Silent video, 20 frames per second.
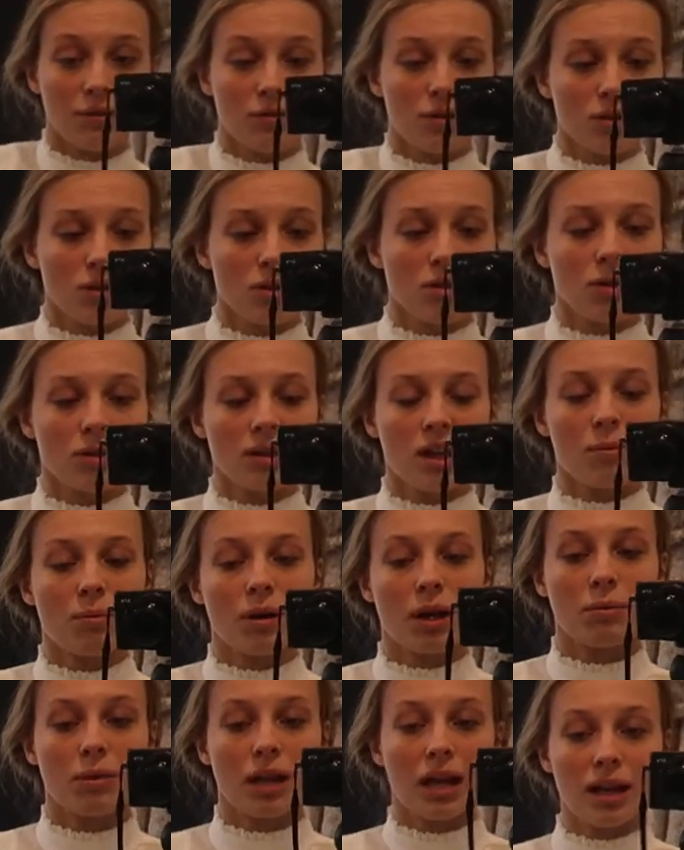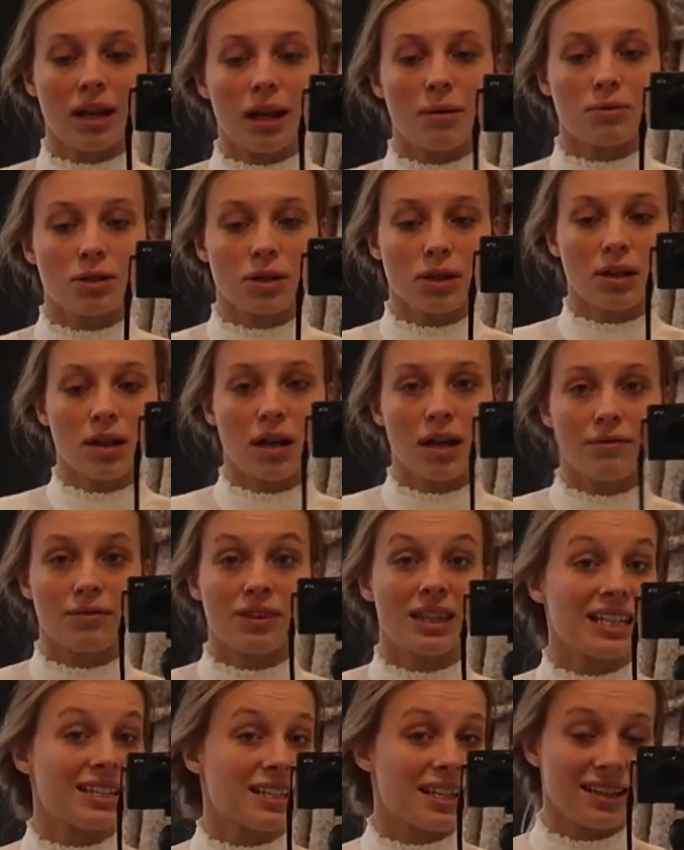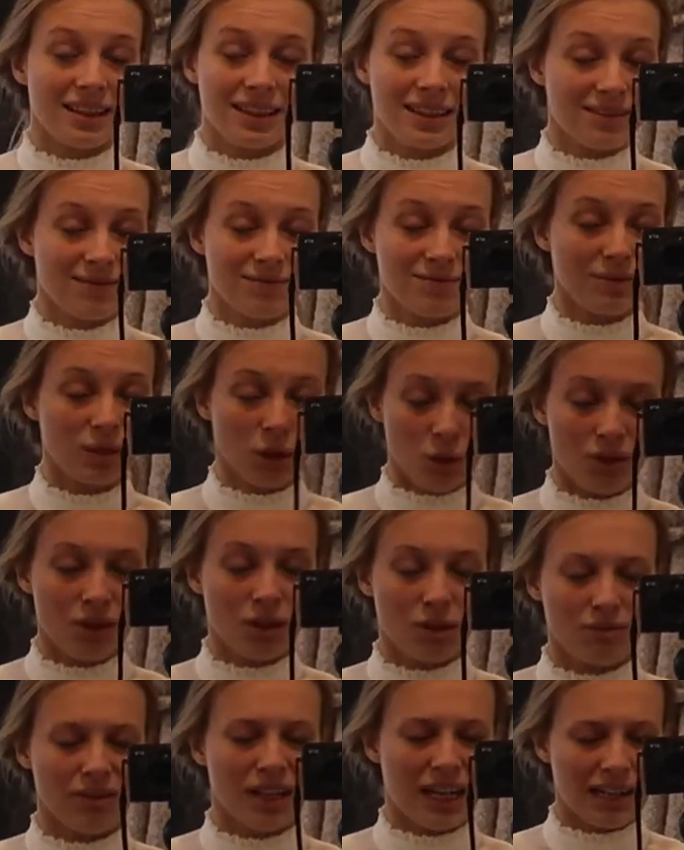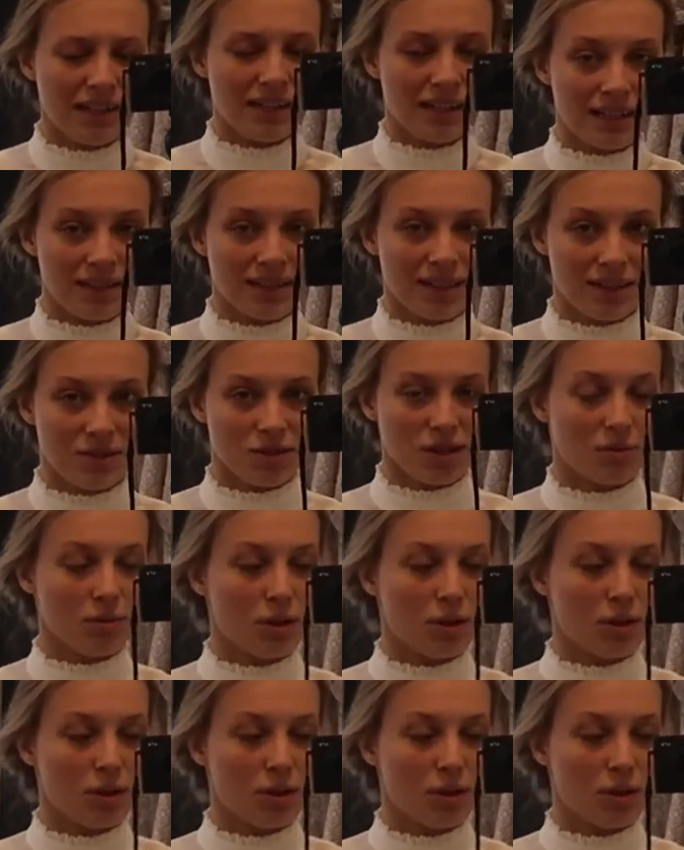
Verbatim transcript: If you don't know that about me, I absolutely love... This is not the nineteenth century.